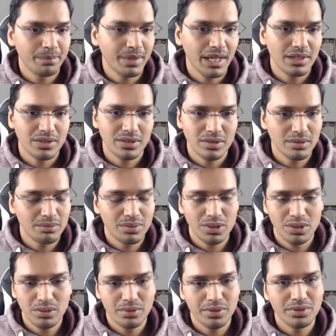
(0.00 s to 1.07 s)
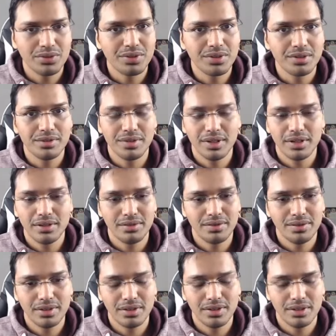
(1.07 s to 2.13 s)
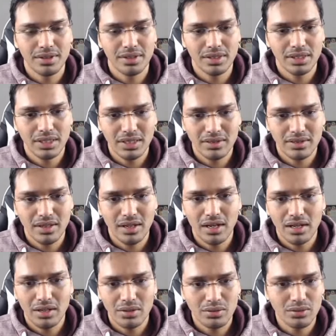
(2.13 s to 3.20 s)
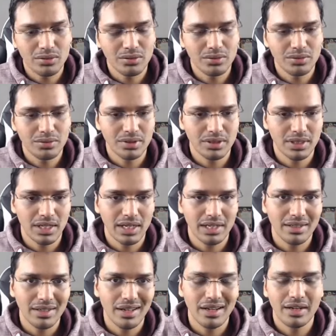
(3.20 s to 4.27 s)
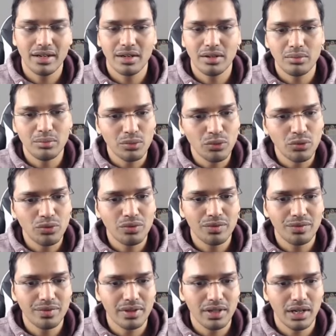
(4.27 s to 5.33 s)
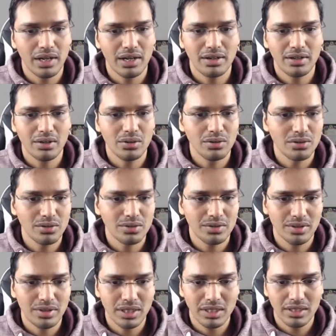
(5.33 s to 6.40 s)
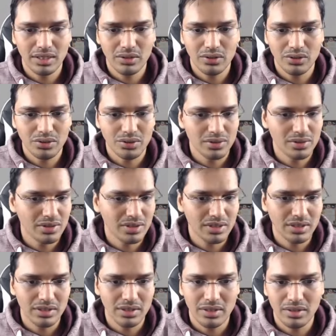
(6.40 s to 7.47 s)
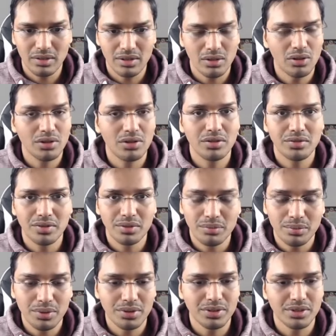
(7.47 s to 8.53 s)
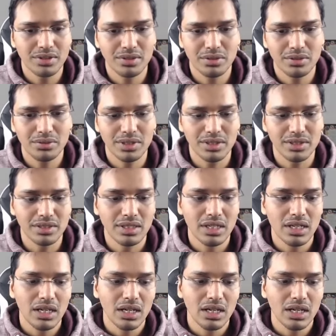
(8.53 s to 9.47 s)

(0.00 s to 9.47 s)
As bishop on c5 is hard to attack and move, and also it controls a lot of important squares.